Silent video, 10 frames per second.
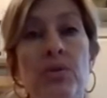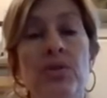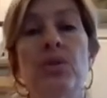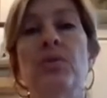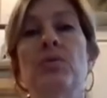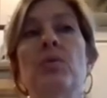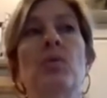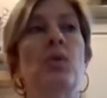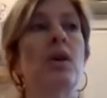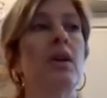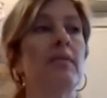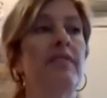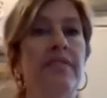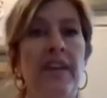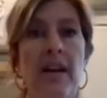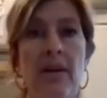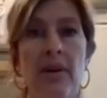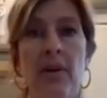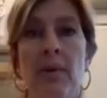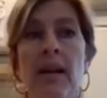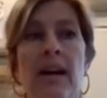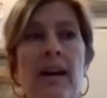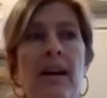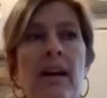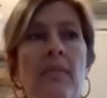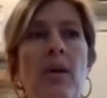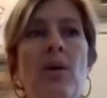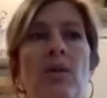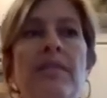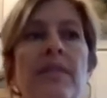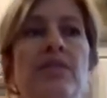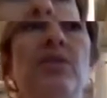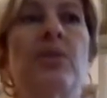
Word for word: couscous or farro. Um, all of those are